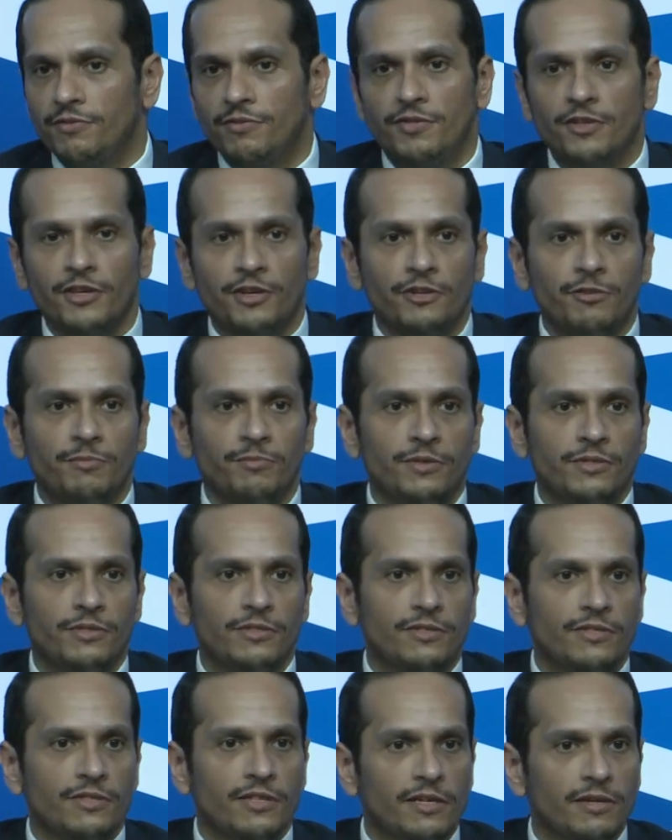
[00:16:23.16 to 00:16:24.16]
the Europeans
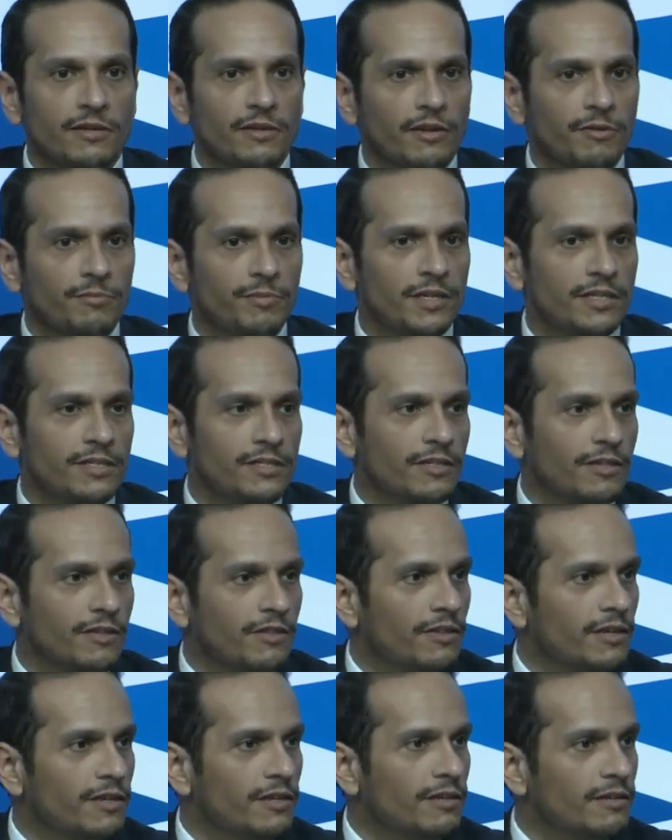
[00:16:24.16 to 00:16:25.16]
they are basing
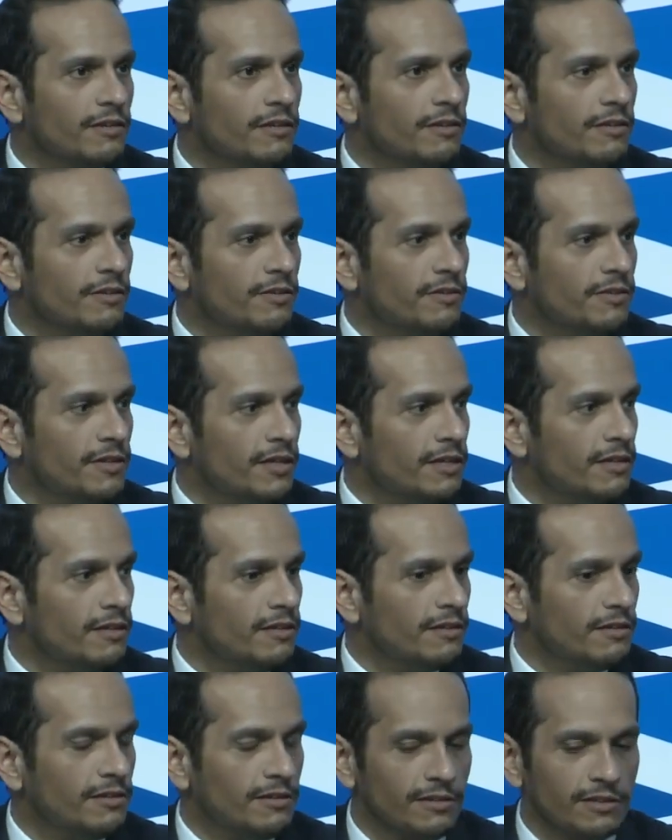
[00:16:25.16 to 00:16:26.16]
their uh, their
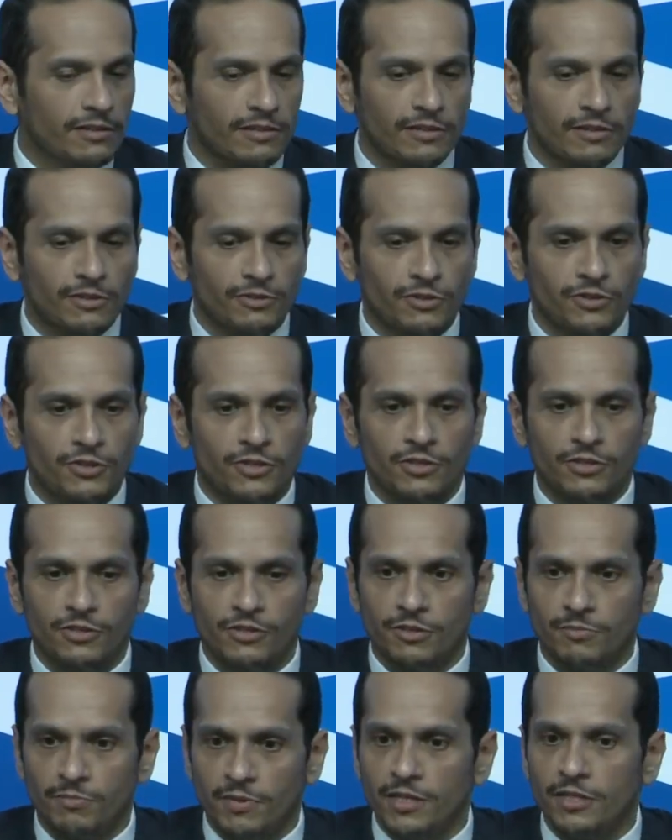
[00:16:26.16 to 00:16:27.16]
uh, decisions
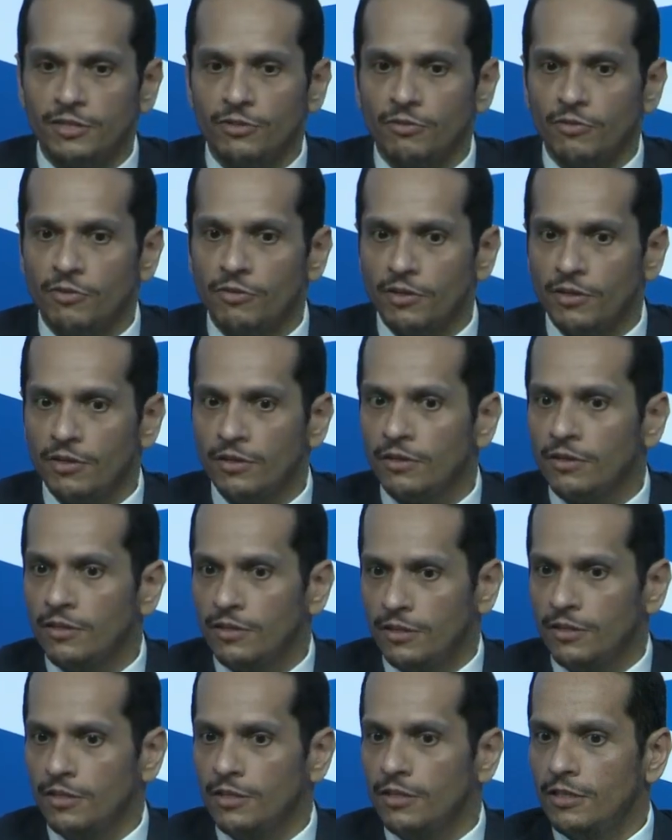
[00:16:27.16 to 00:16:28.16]
based on their
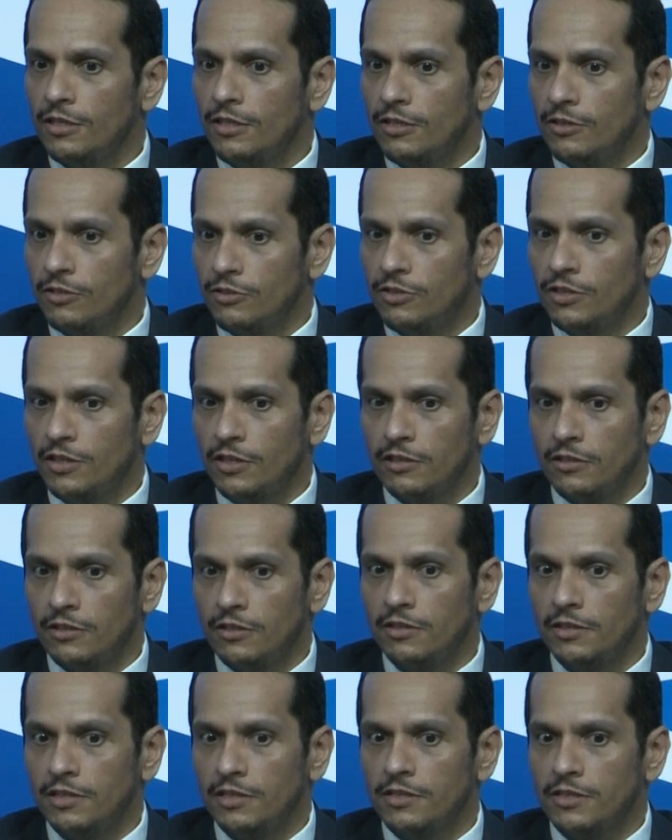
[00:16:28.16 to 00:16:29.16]
internal
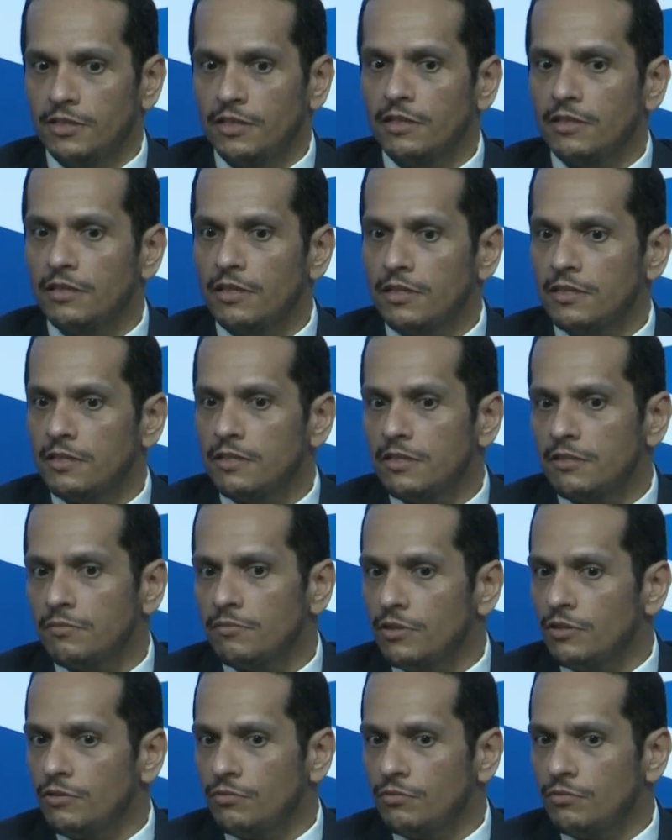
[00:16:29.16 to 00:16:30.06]
needs and assessment.